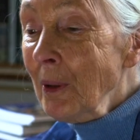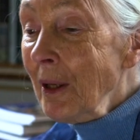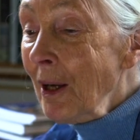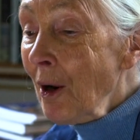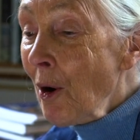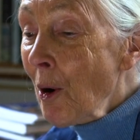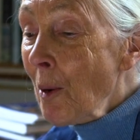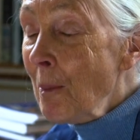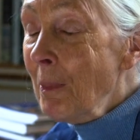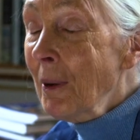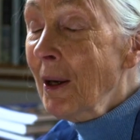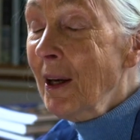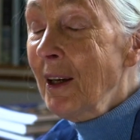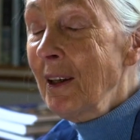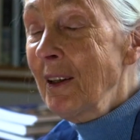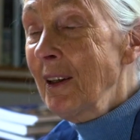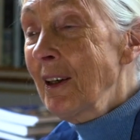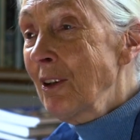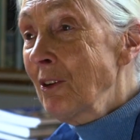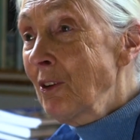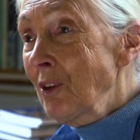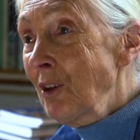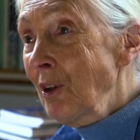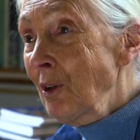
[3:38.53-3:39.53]
we are
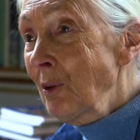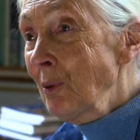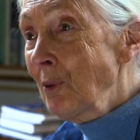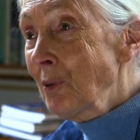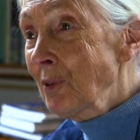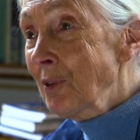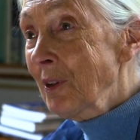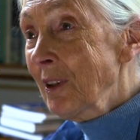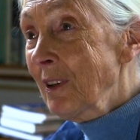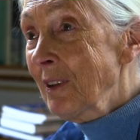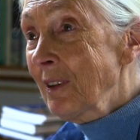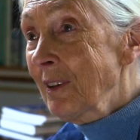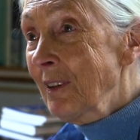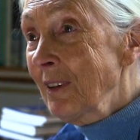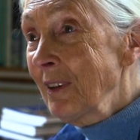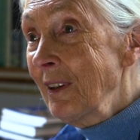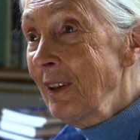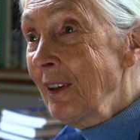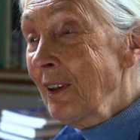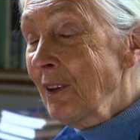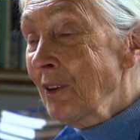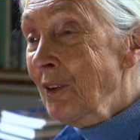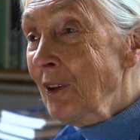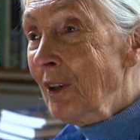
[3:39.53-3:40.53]
beginning to use it
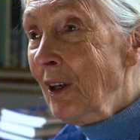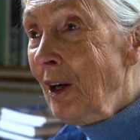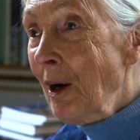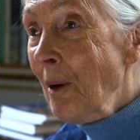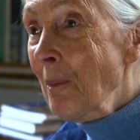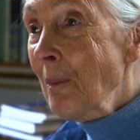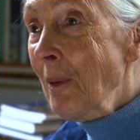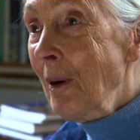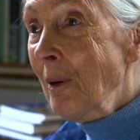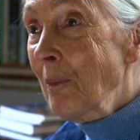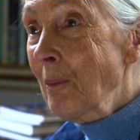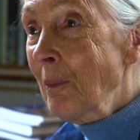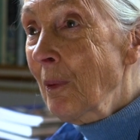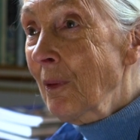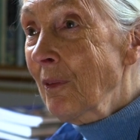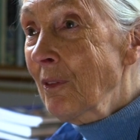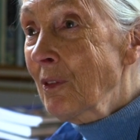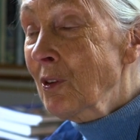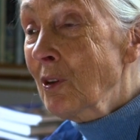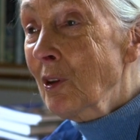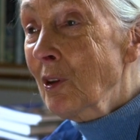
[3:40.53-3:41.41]
to come up with